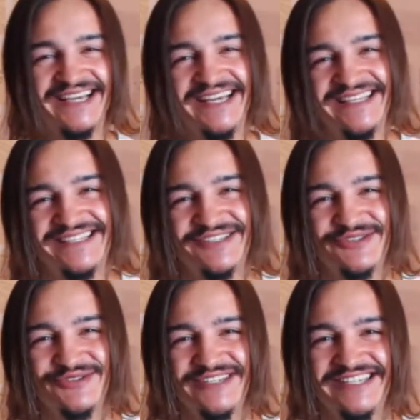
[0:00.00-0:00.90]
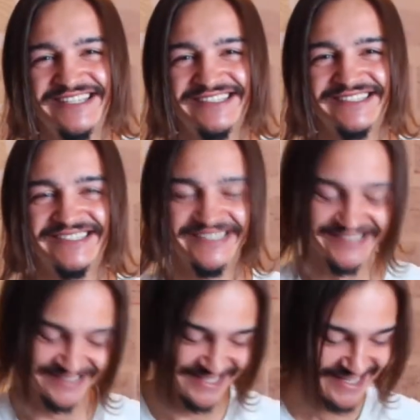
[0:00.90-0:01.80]
It's too little.
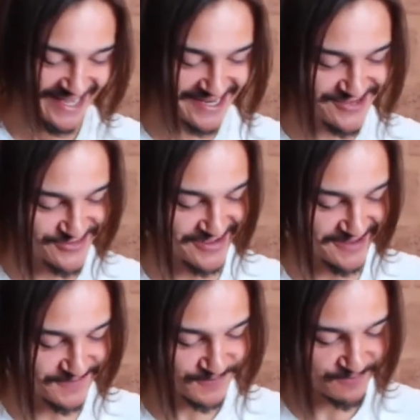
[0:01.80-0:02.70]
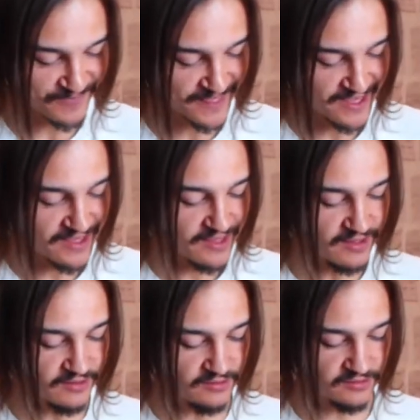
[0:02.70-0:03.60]
Anyway,
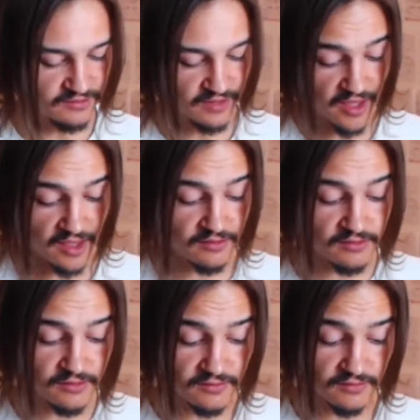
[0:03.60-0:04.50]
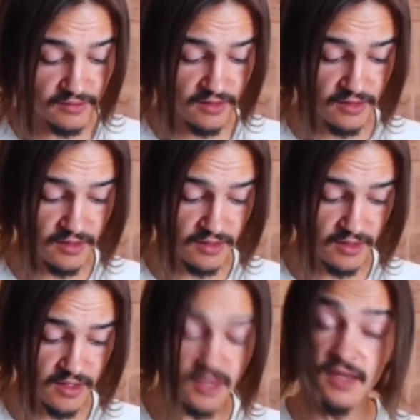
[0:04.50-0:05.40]
and it
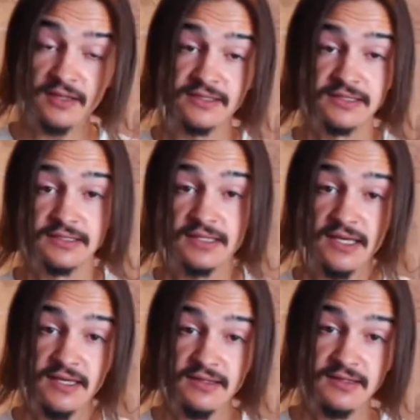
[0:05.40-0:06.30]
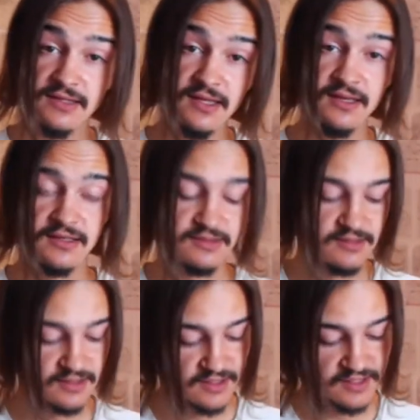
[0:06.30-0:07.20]
is indeed
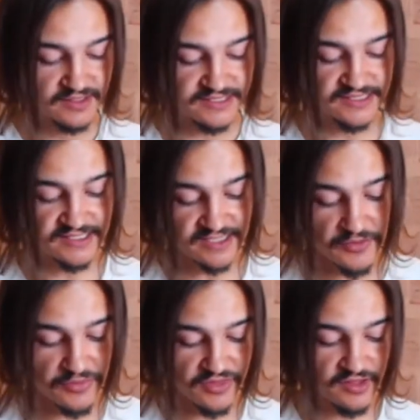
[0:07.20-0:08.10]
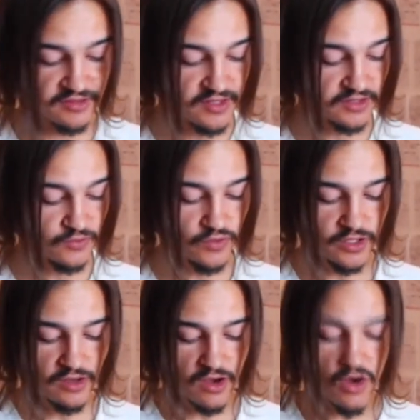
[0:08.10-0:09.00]
something that
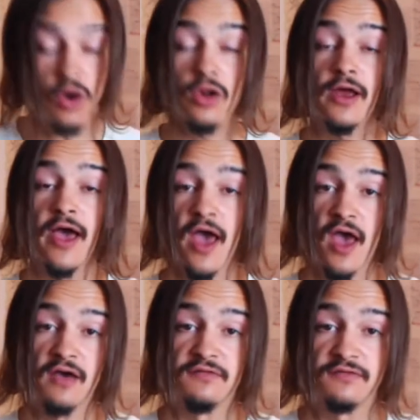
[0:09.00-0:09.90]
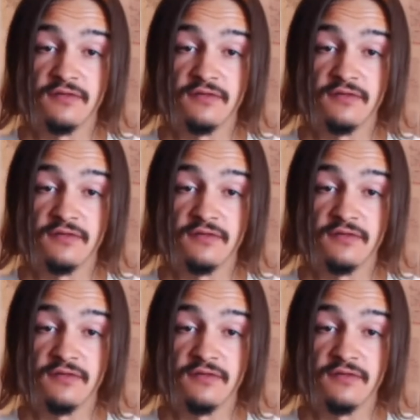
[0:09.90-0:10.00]
we all have,